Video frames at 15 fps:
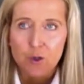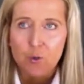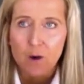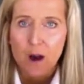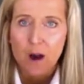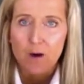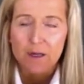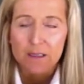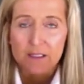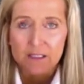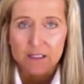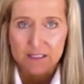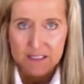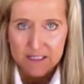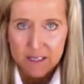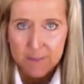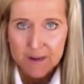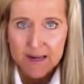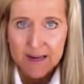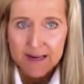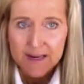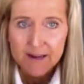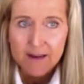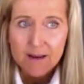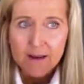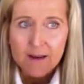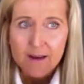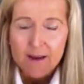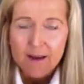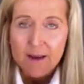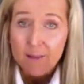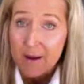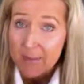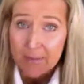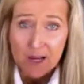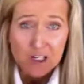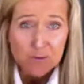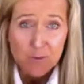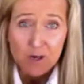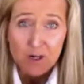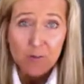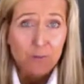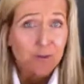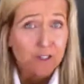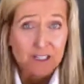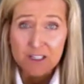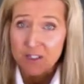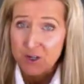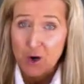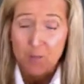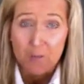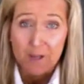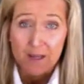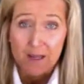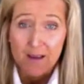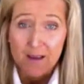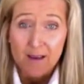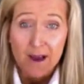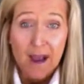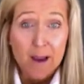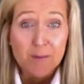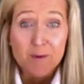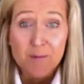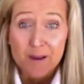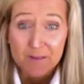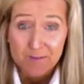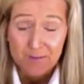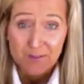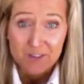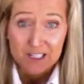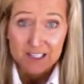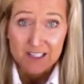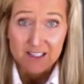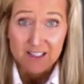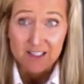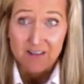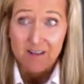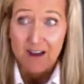are a little intimidated by Poshmark, please don't be. I'm in my 50s.